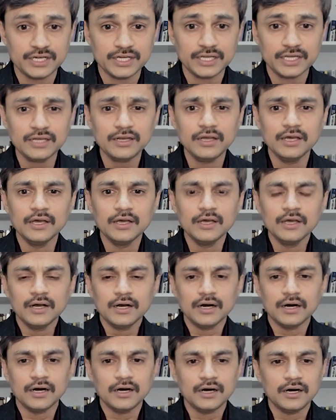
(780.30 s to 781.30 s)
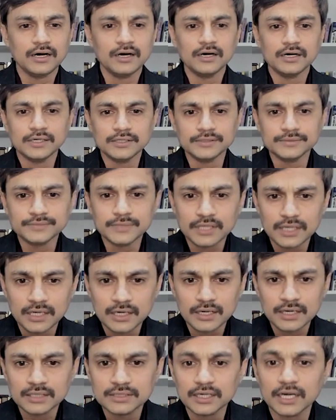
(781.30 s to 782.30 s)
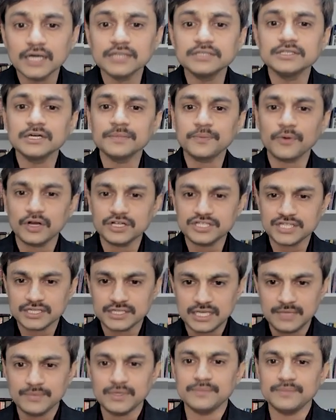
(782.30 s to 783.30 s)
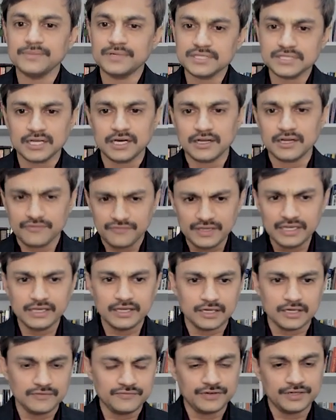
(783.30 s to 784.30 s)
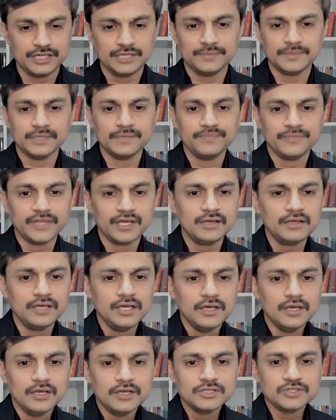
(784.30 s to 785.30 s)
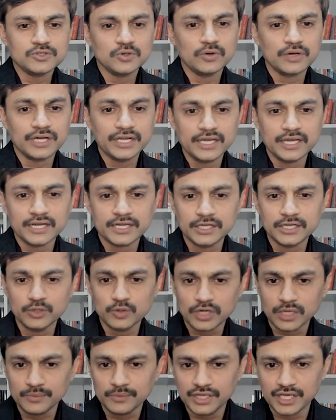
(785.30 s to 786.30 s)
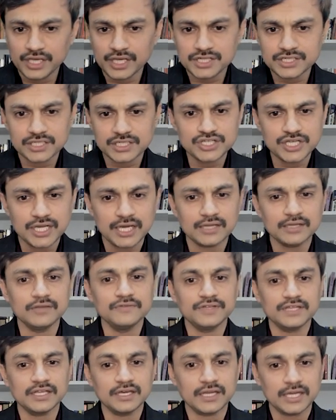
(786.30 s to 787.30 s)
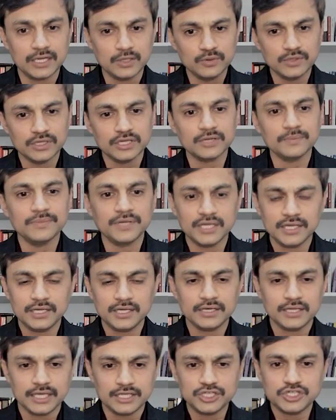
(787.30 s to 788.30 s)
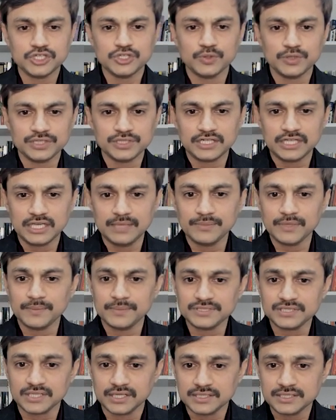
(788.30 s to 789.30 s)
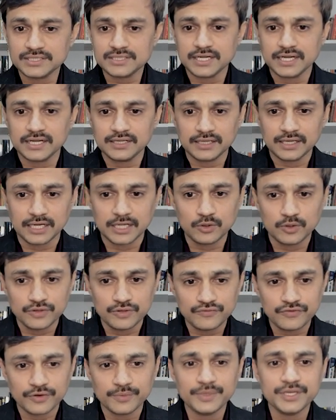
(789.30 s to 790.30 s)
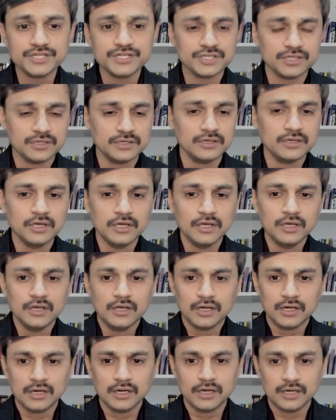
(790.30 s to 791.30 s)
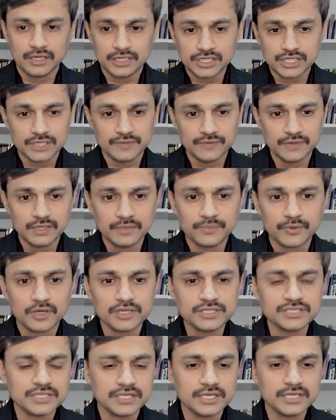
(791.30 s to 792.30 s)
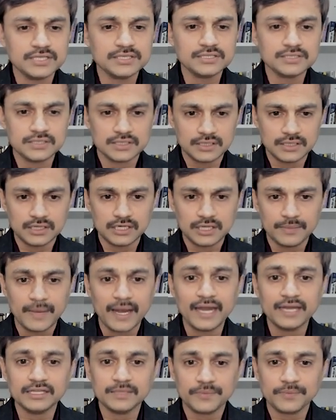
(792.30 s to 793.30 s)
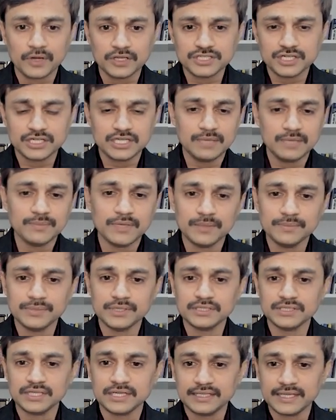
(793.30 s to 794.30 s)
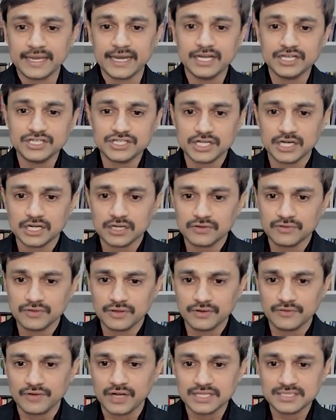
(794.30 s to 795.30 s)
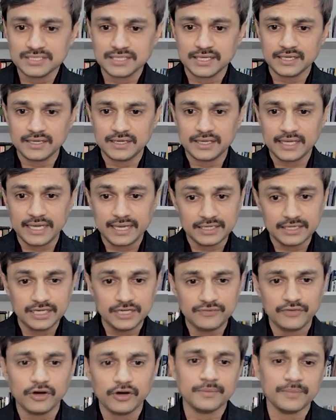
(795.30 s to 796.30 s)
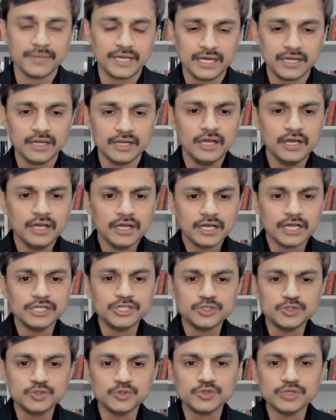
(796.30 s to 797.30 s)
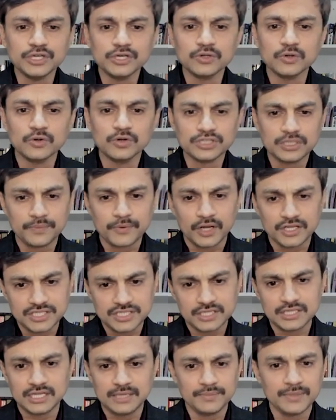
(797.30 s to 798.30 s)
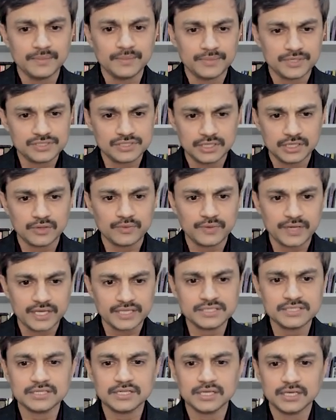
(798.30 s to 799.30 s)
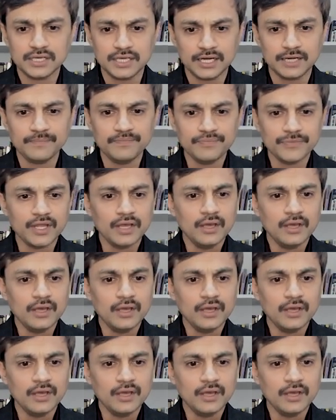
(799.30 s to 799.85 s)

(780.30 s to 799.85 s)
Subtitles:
detail. The other project team members are feeling comfortable. Yeah. So create a new communication channel with a granular update. Ensure the team members understand the granular information, retrieval process. Remind the project team member that the Gantt chart was the agreed format. Continue to ignore the project team members' request. Yeah.